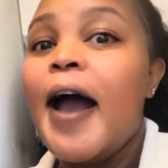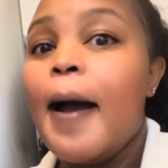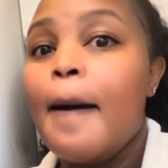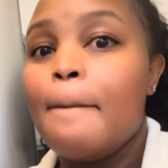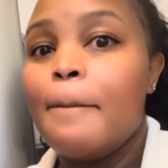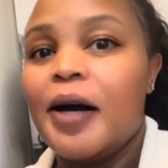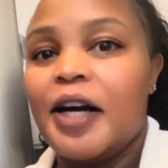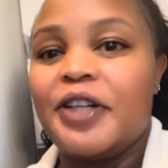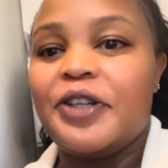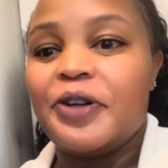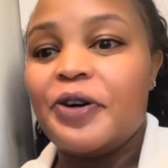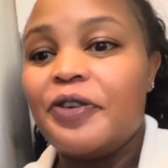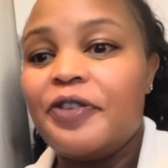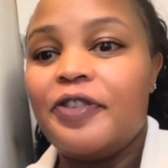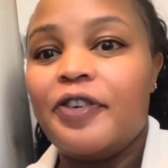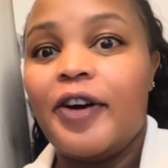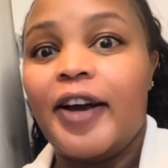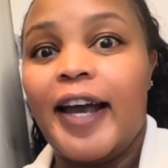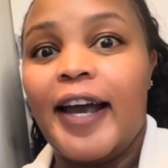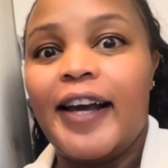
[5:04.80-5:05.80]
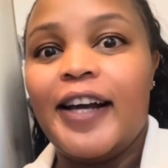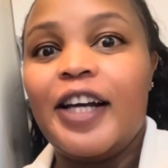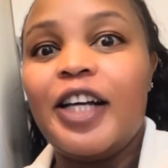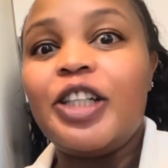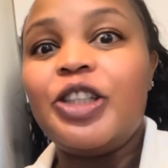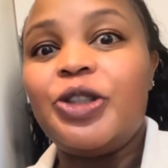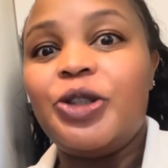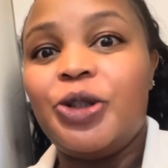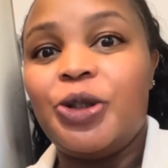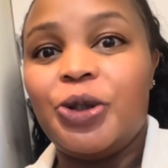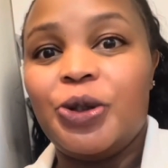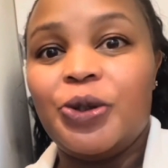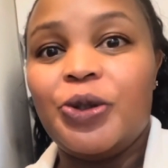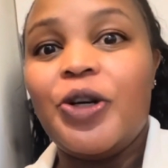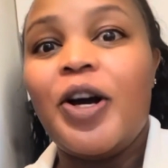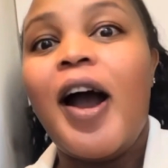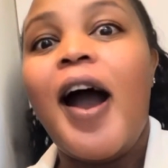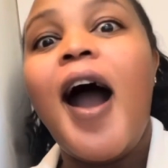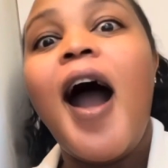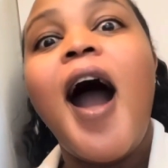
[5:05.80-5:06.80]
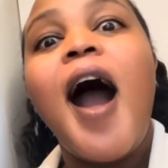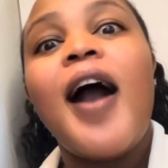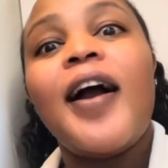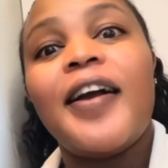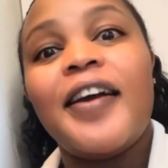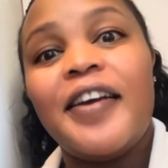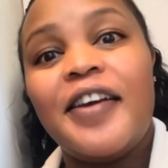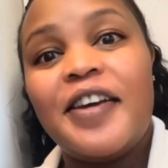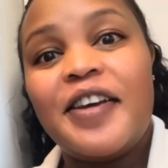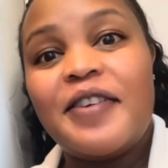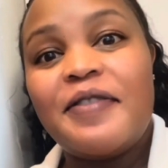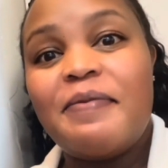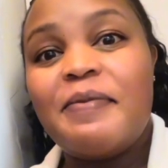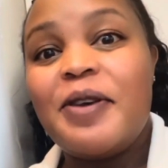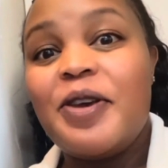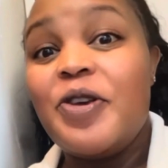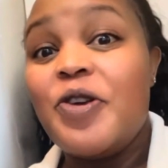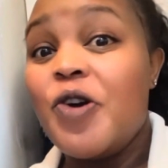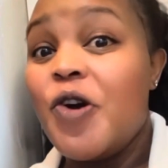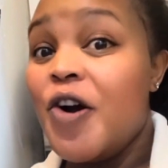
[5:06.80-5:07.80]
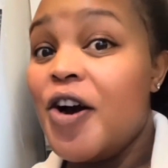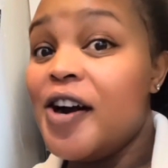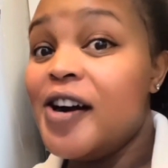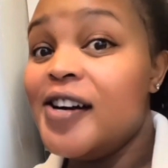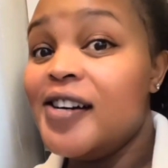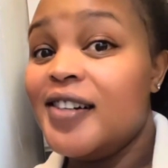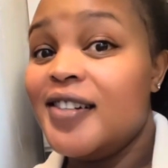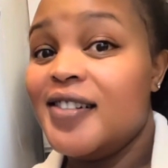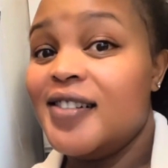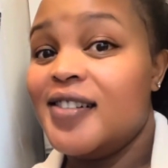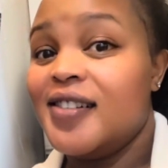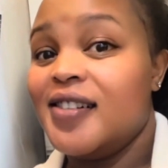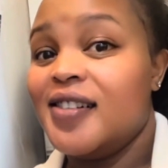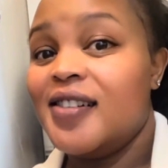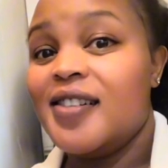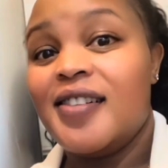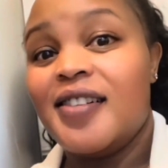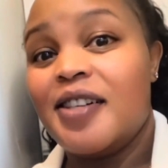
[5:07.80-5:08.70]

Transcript: but don't forget to give me your answer.